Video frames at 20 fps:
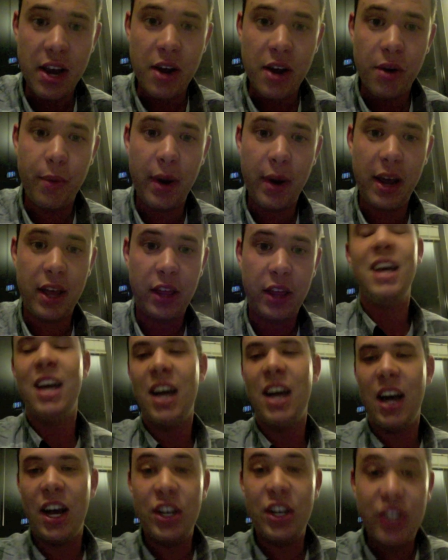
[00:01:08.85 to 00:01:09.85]
with
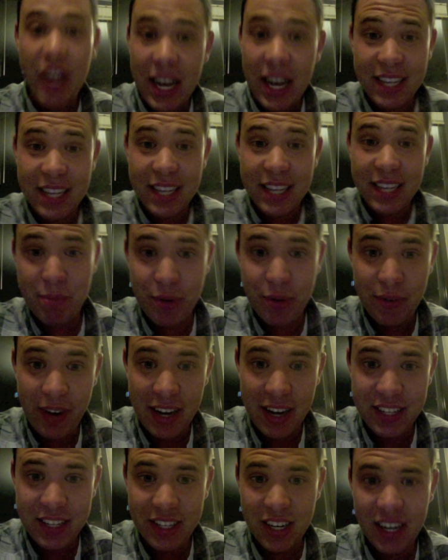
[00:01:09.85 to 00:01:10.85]
a jazz
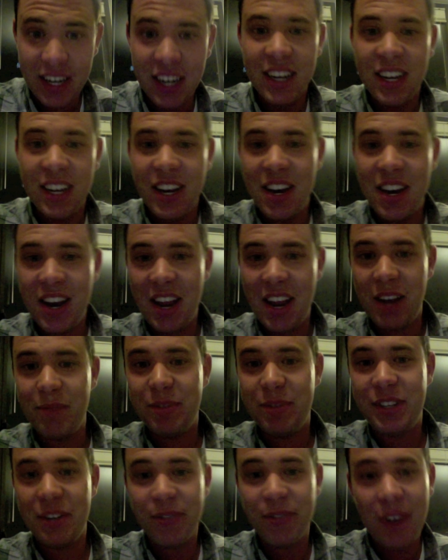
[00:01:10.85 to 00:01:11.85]
improviser named
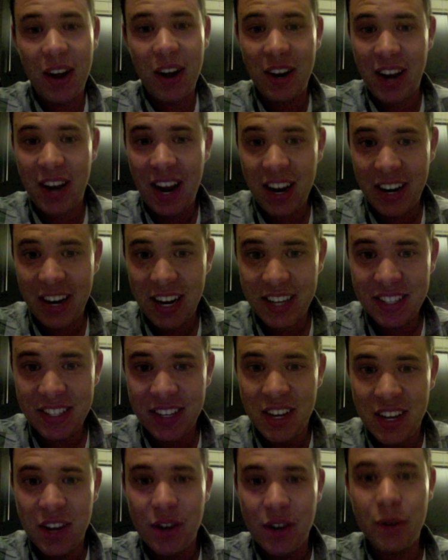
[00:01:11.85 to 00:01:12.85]
Stefan Harris,
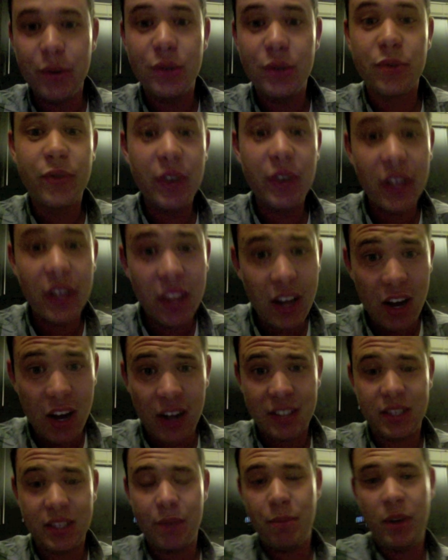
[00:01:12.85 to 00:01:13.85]
who was really
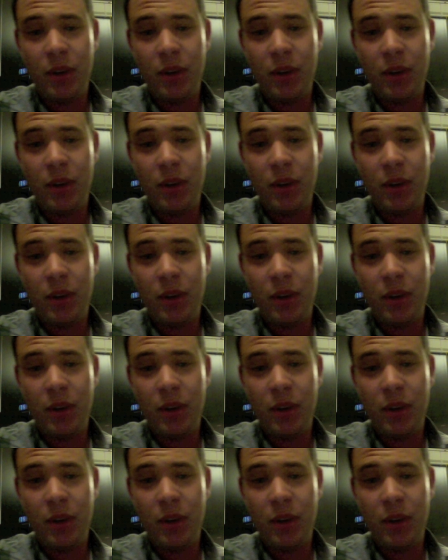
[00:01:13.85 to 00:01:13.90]
awesome.